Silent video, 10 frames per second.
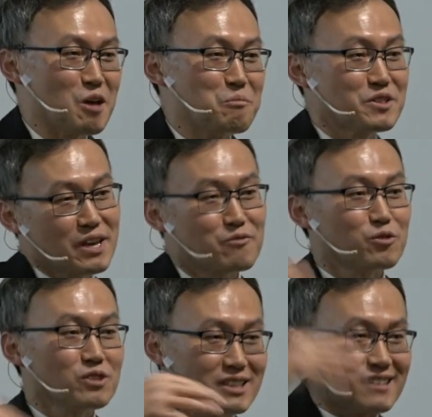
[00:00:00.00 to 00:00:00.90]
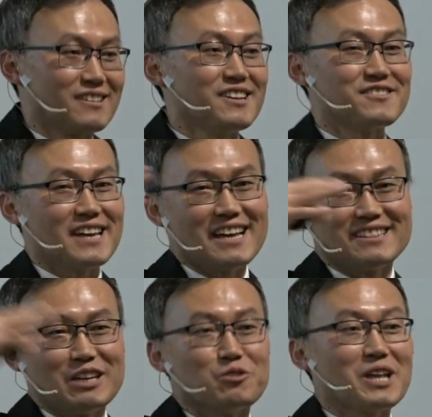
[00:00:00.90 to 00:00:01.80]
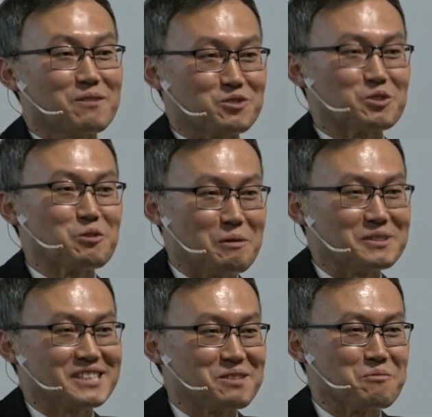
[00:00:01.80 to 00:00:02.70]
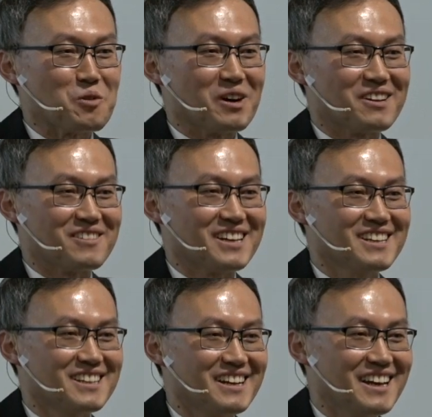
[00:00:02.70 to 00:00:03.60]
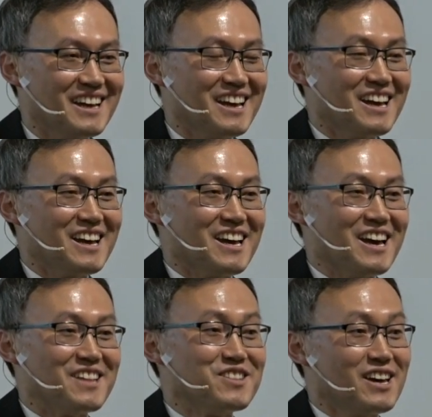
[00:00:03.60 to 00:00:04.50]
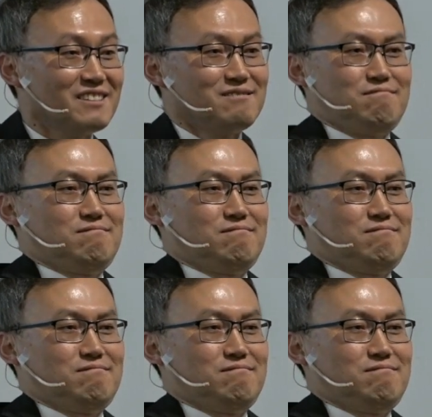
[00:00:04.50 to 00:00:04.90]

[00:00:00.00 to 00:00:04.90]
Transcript: But they fully declare that they don't have nuclear weapons anymore, right? And then